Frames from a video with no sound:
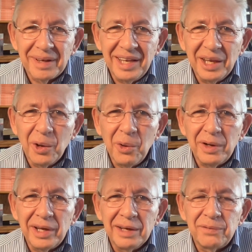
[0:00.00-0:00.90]

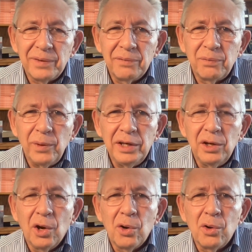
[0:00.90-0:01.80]
If we
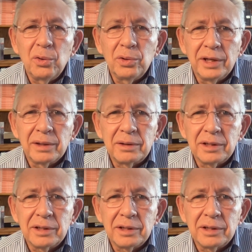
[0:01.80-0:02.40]
know that